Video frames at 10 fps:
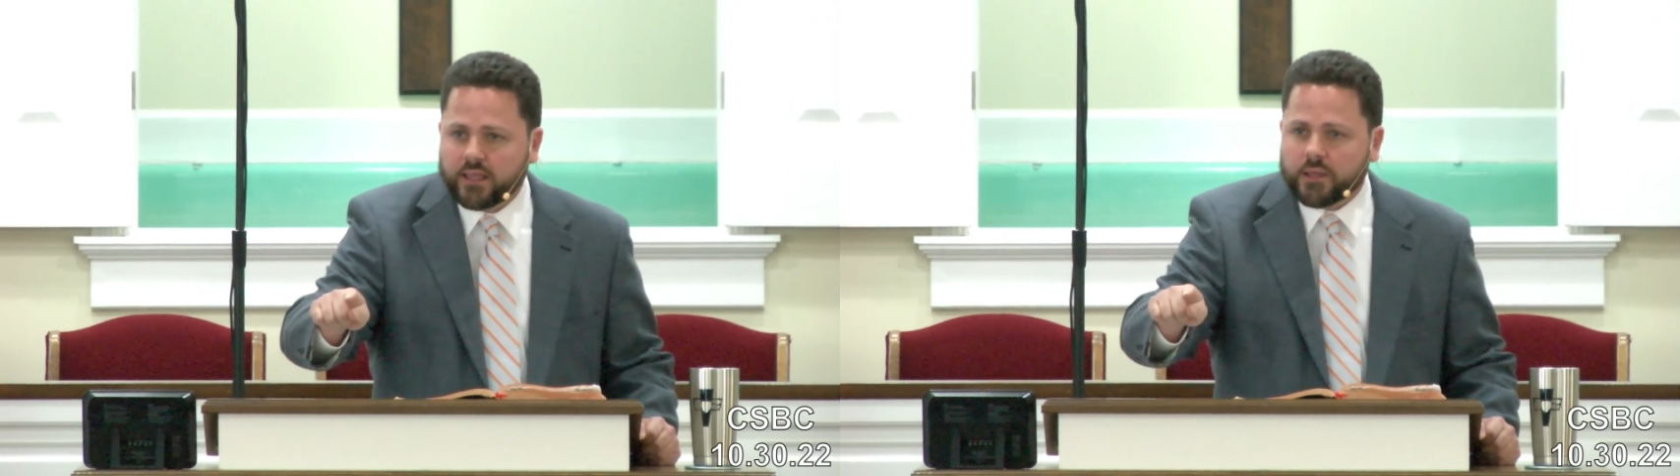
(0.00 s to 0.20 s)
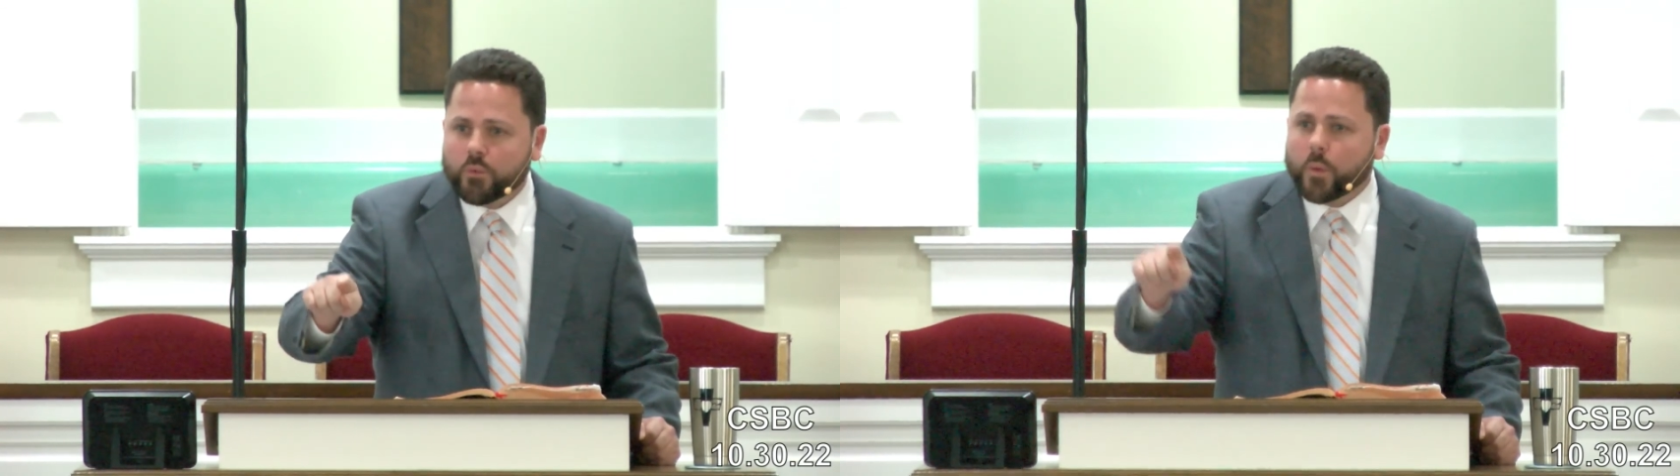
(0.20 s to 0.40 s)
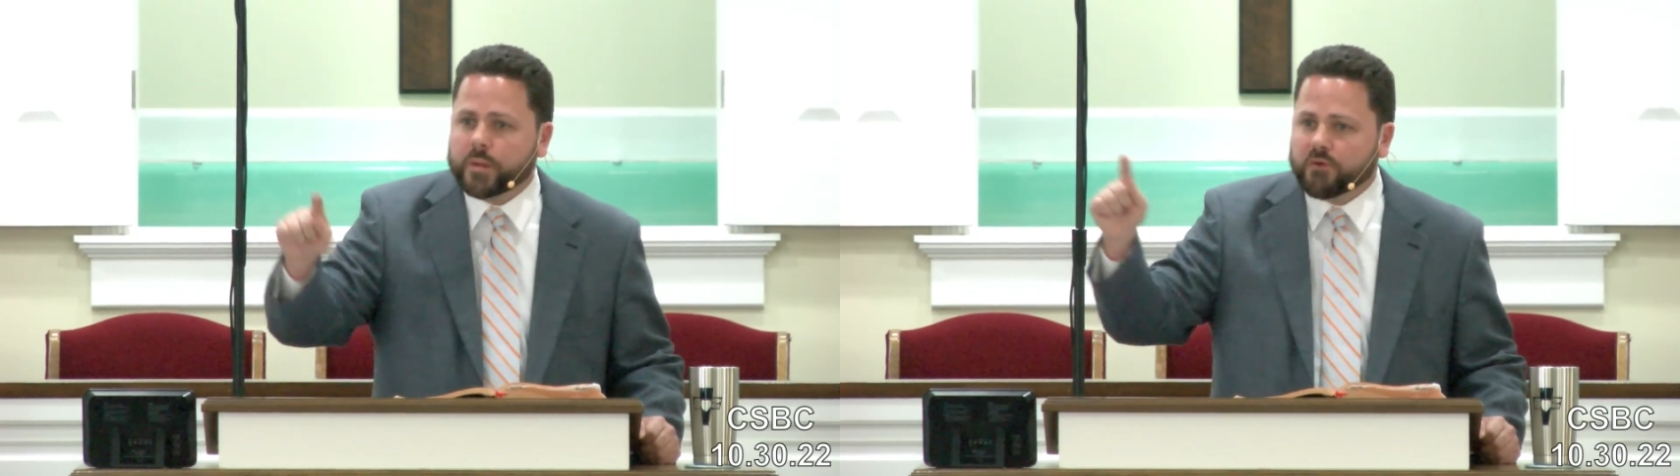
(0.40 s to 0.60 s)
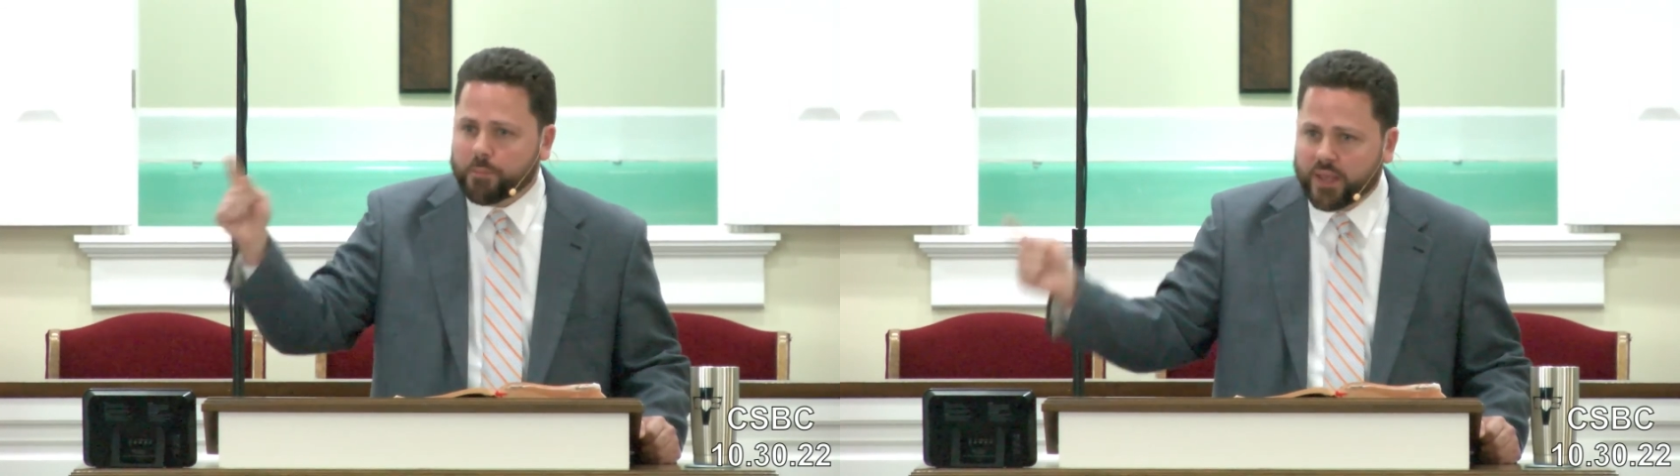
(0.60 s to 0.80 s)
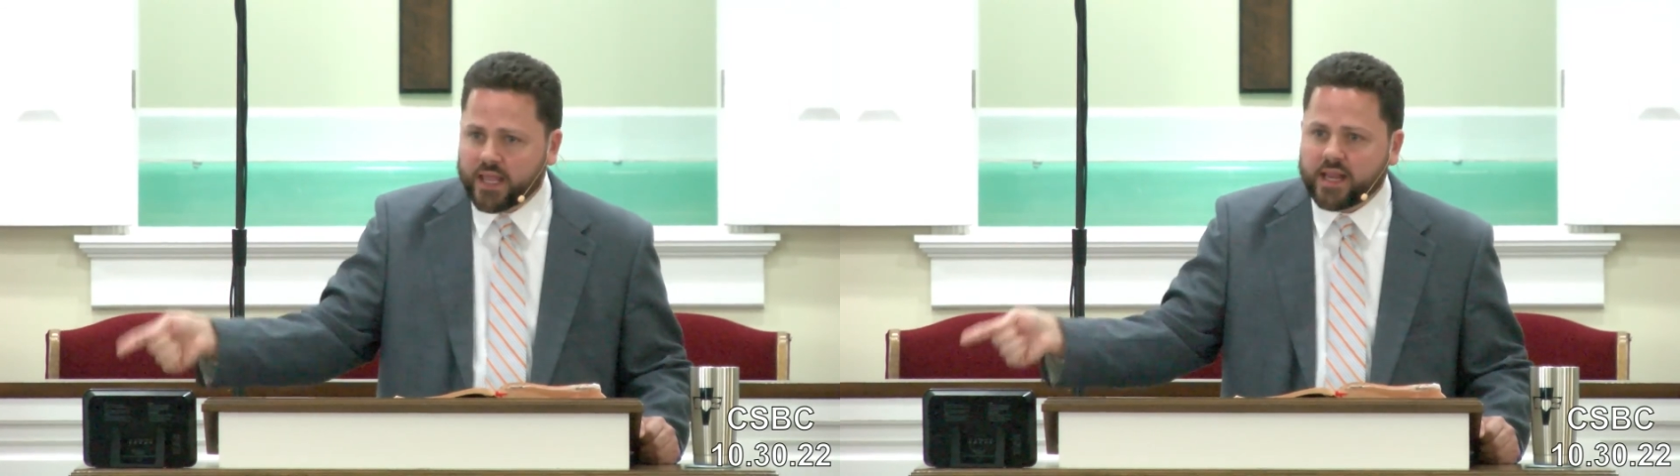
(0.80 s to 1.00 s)
And when we
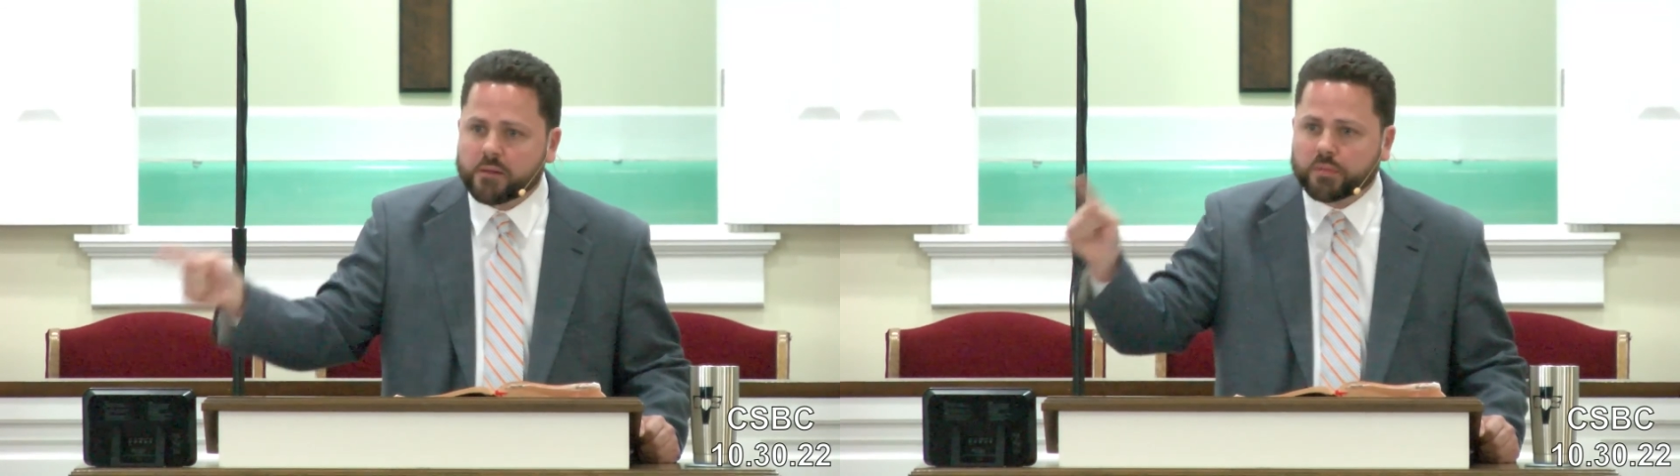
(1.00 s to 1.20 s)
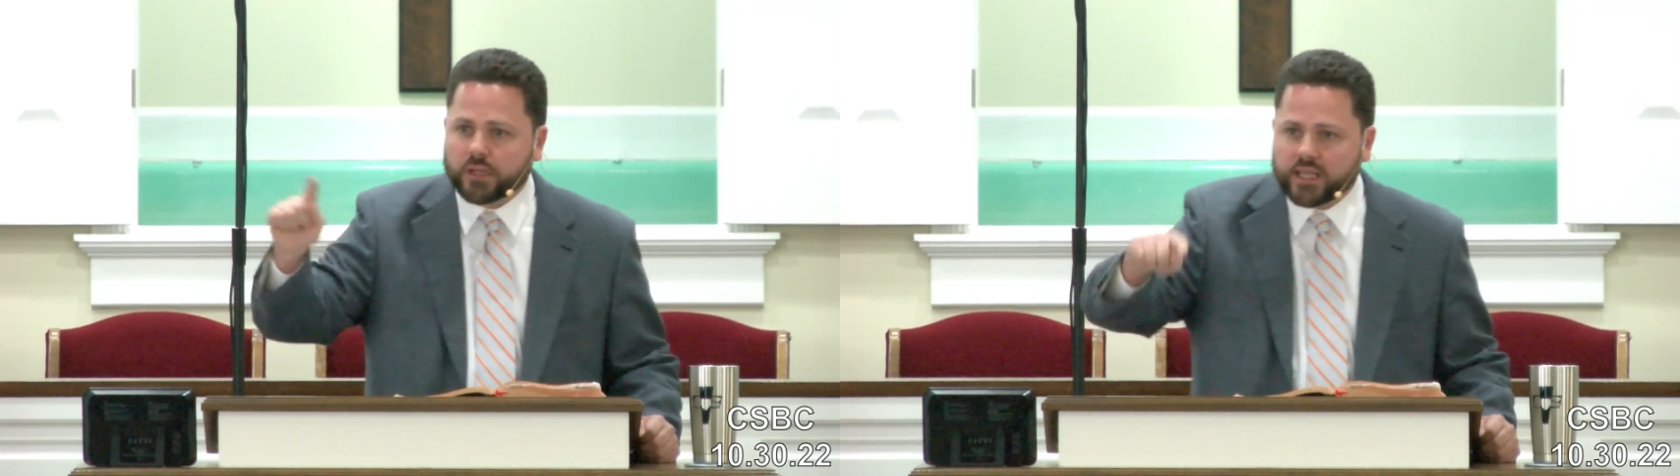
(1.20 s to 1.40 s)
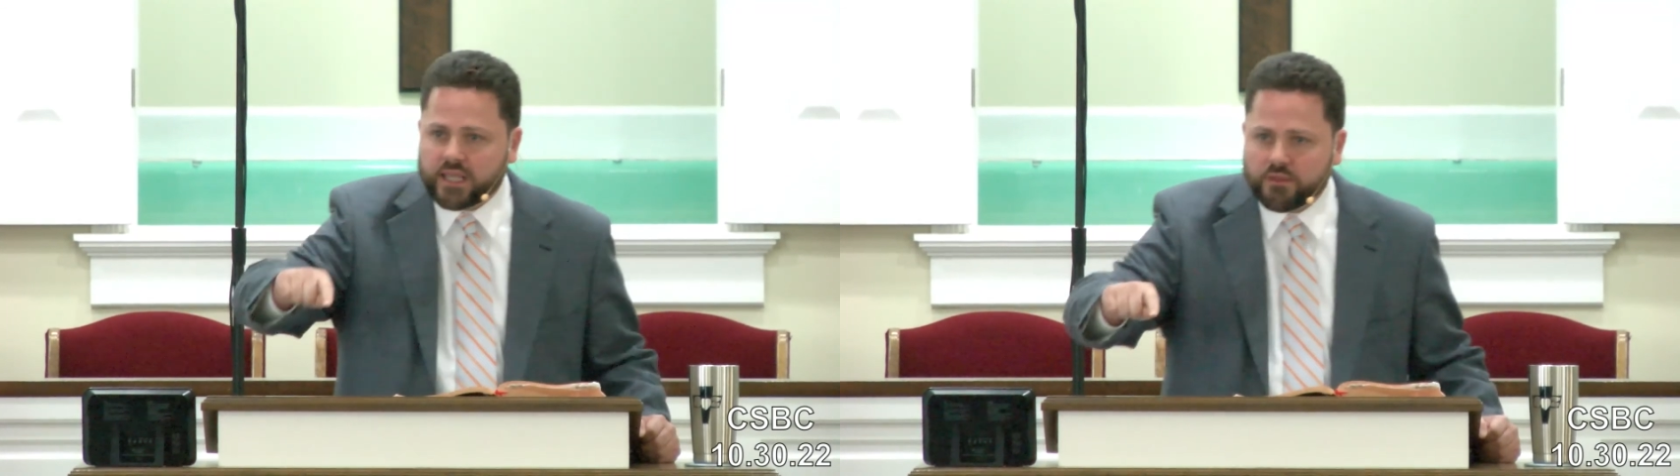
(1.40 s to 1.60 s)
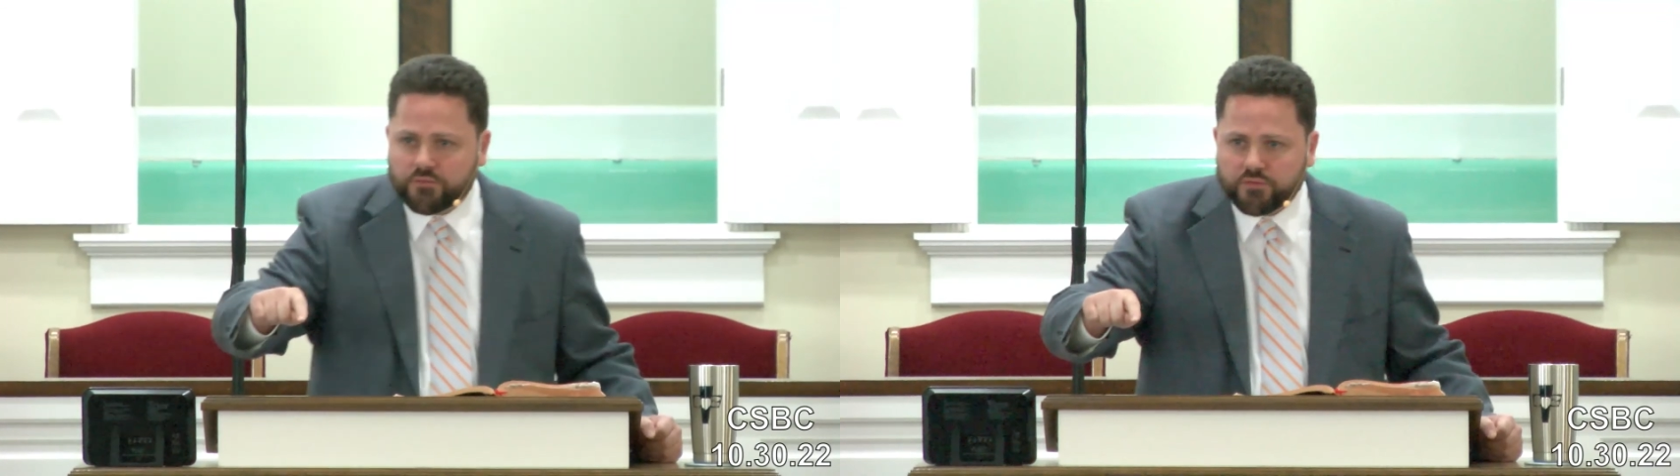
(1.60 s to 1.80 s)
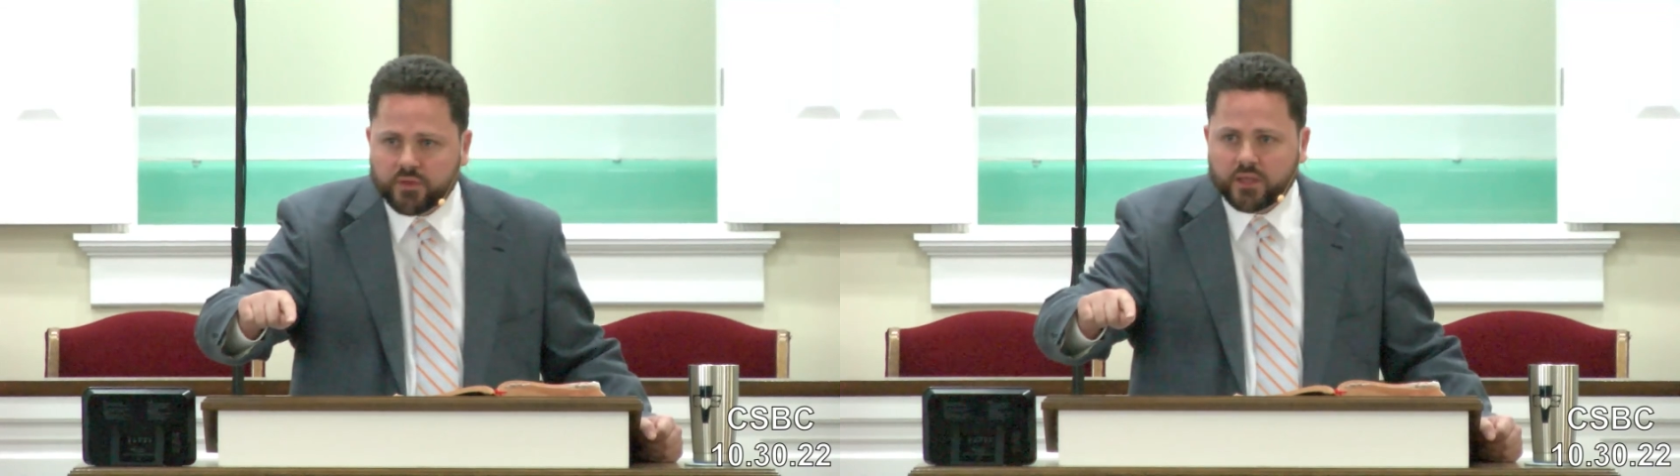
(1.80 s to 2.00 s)
repent and
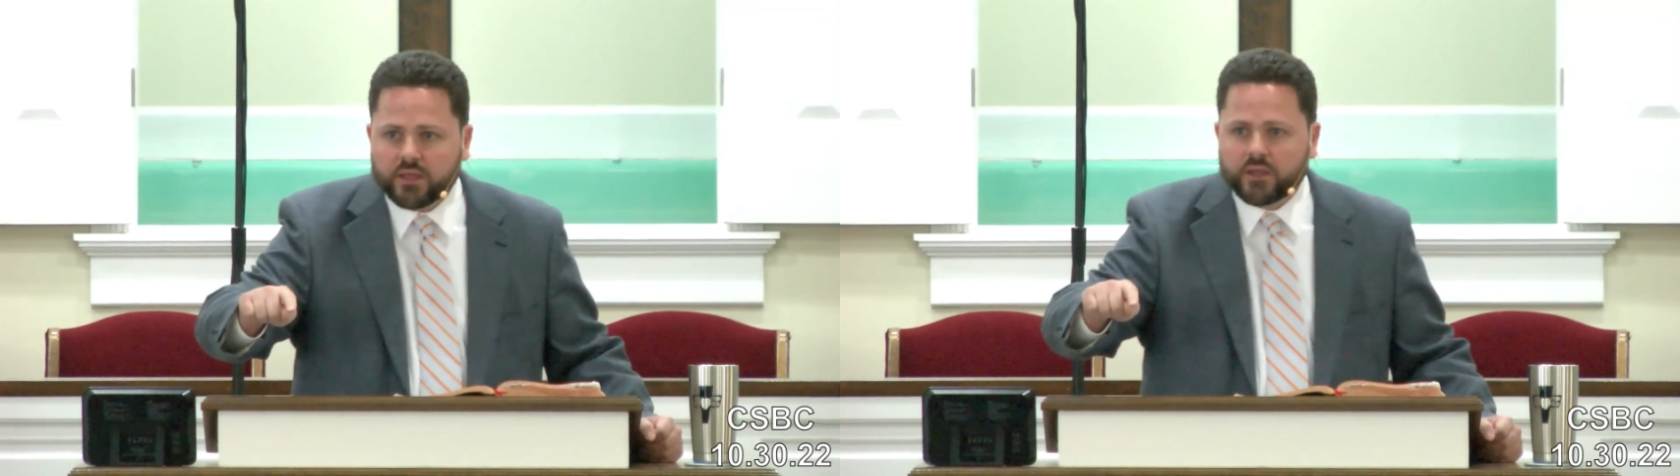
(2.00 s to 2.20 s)
believe,